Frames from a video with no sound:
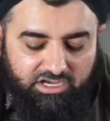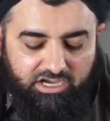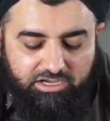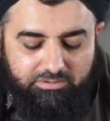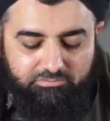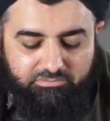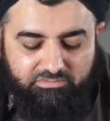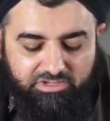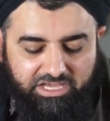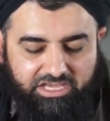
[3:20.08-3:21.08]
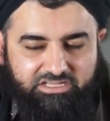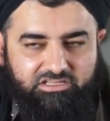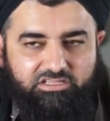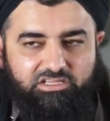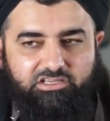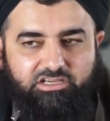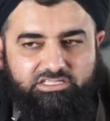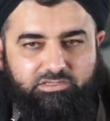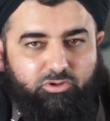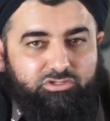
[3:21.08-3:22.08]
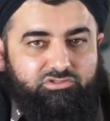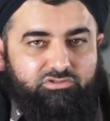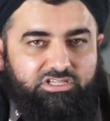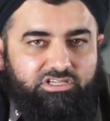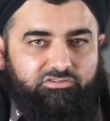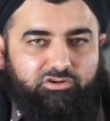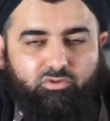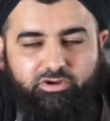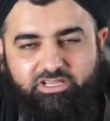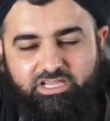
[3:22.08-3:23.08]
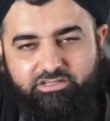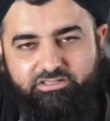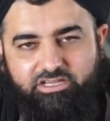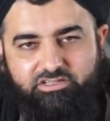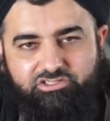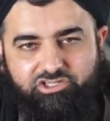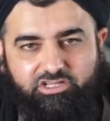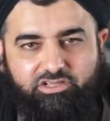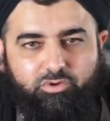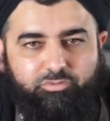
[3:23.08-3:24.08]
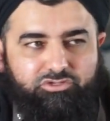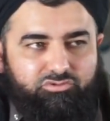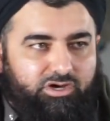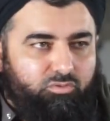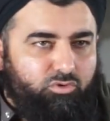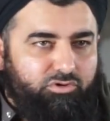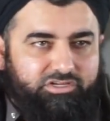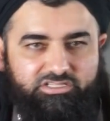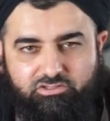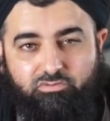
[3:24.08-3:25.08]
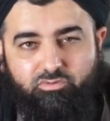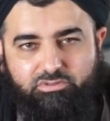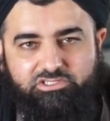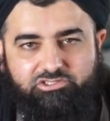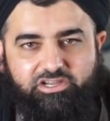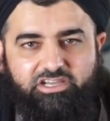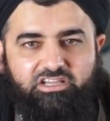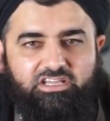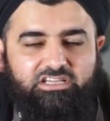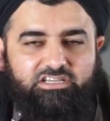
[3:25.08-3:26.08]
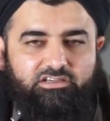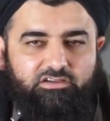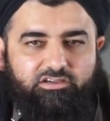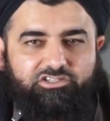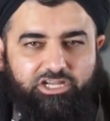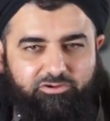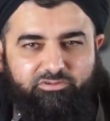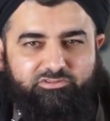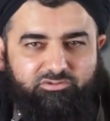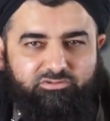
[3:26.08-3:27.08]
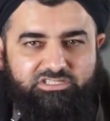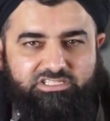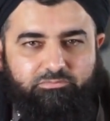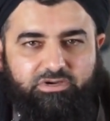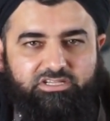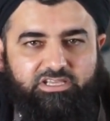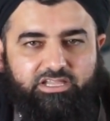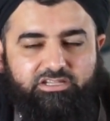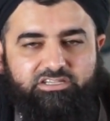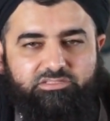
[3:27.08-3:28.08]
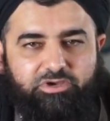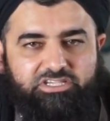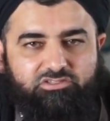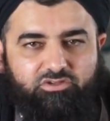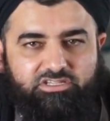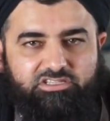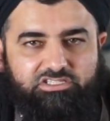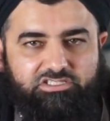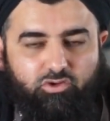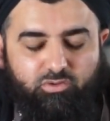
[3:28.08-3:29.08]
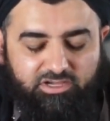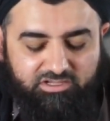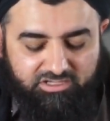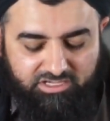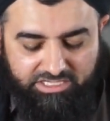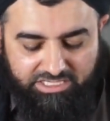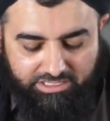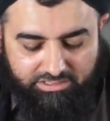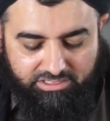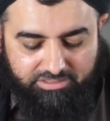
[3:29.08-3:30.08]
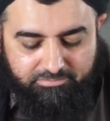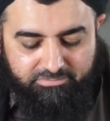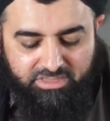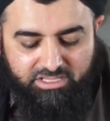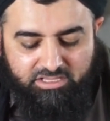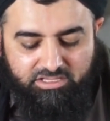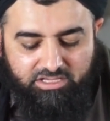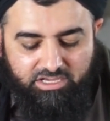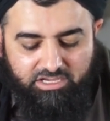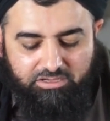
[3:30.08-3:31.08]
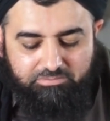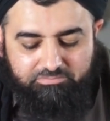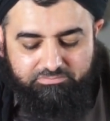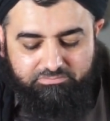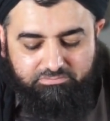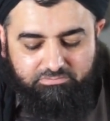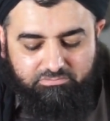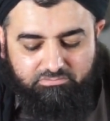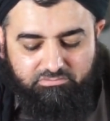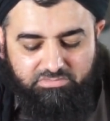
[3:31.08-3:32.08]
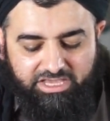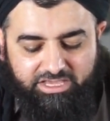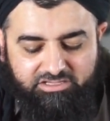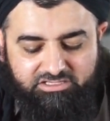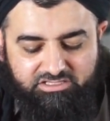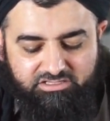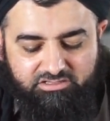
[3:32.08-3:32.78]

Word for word: Um, and the as opposed to the Gregorian calendar, generally what we do our work and so forth in Australia, uh, January till December calendar is based on the solar uh, calendar. Um, and